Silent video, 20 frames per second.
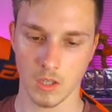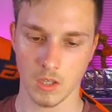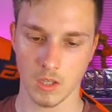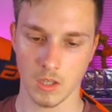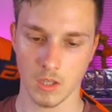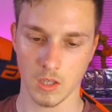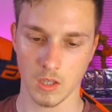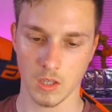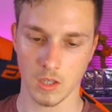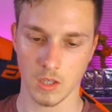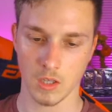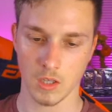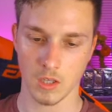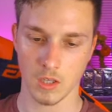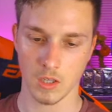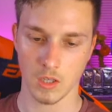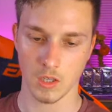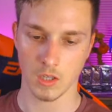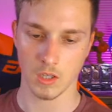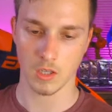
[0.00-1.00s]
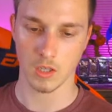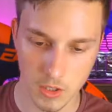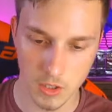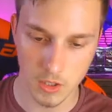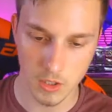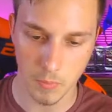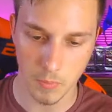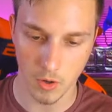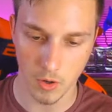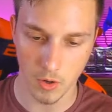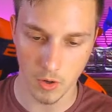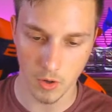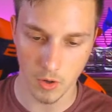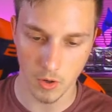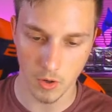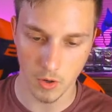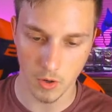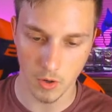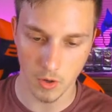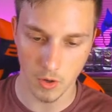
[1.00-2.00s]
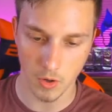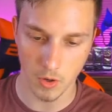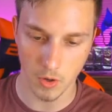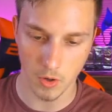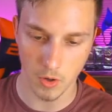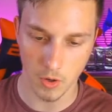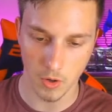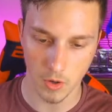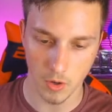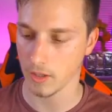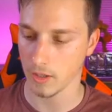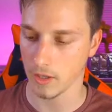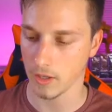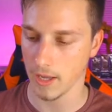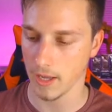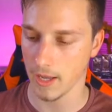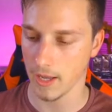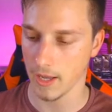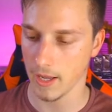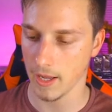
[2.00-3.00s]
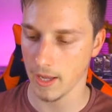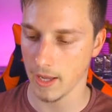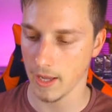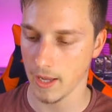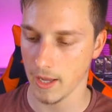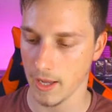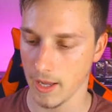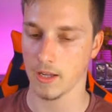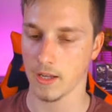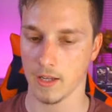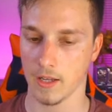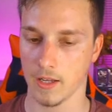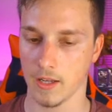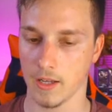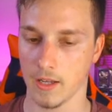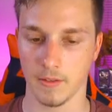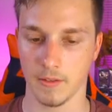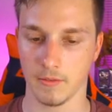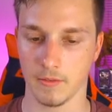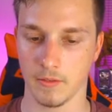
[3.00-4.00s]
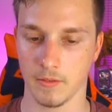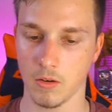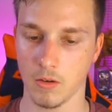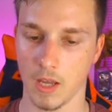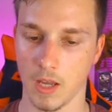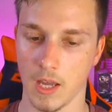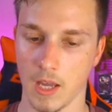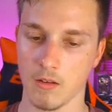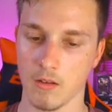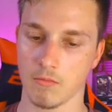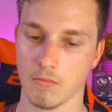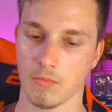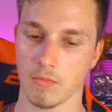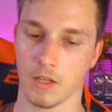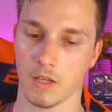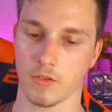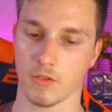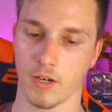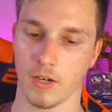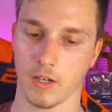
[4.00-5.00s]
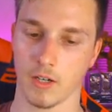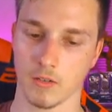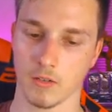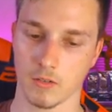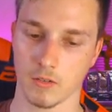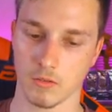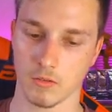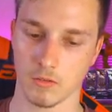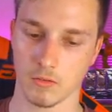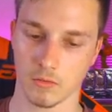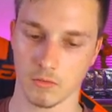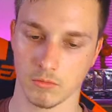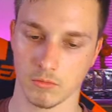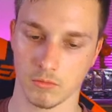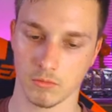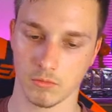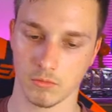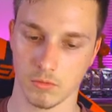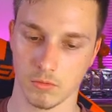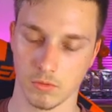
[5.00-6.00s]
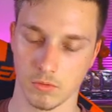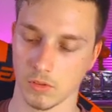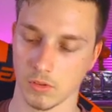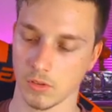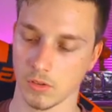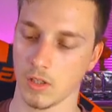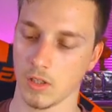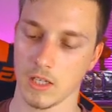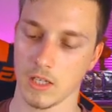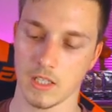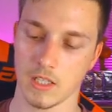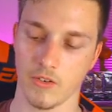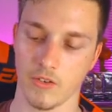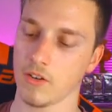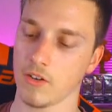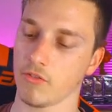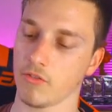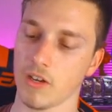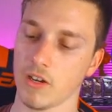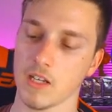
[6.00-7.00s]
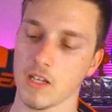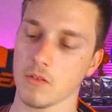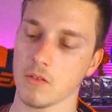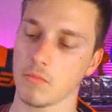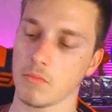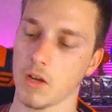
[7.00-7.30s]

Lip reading: Do an Ancient Guardians box sale. Okay, Light Dragon. Is there any reason